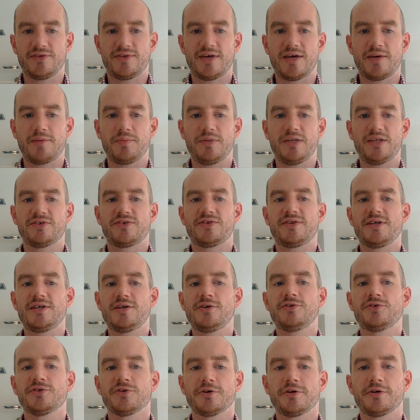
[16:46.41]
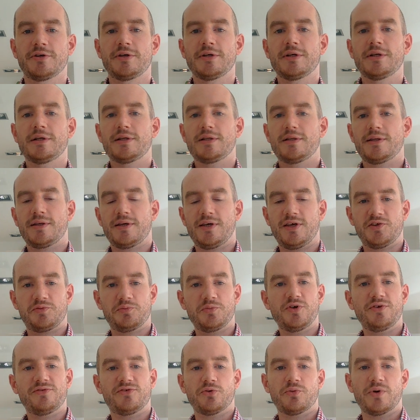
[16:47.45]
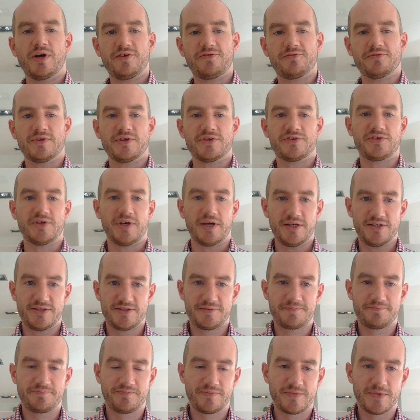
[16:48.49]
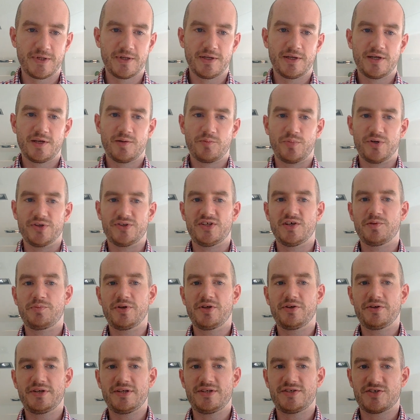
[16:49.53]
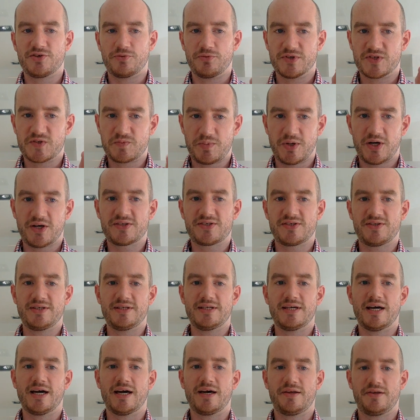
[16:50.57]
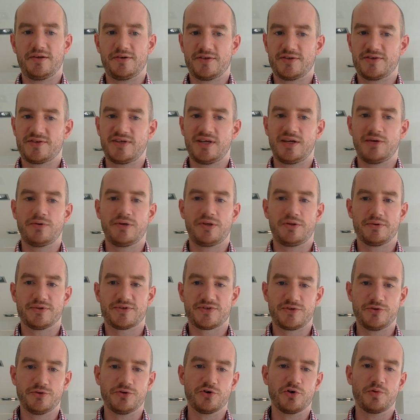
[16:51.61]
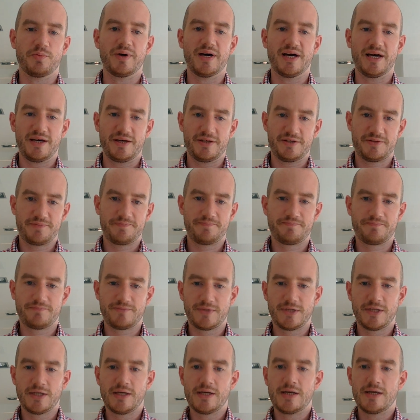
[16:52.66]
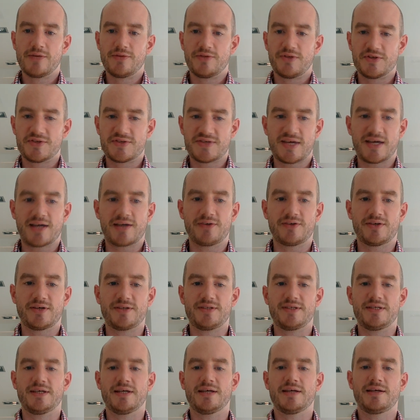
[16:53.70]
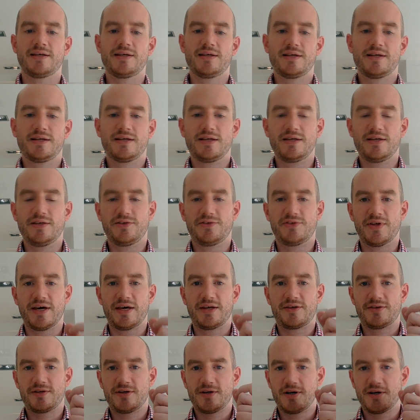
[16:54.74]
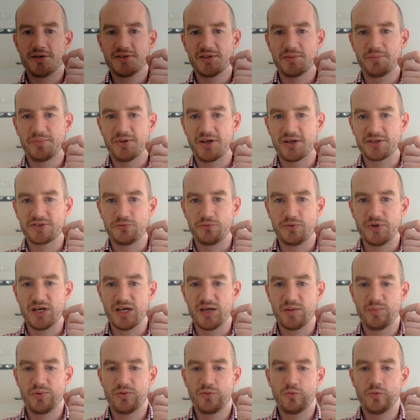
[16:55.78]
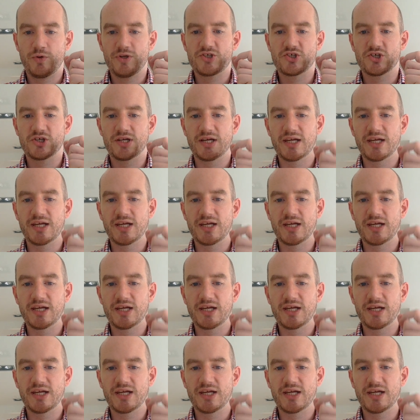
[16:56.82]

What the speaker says: that means the user is moved away from the site, but the ability to respond to the ad and to say whether it's good or bad. The second idea is that on the blocked web, we should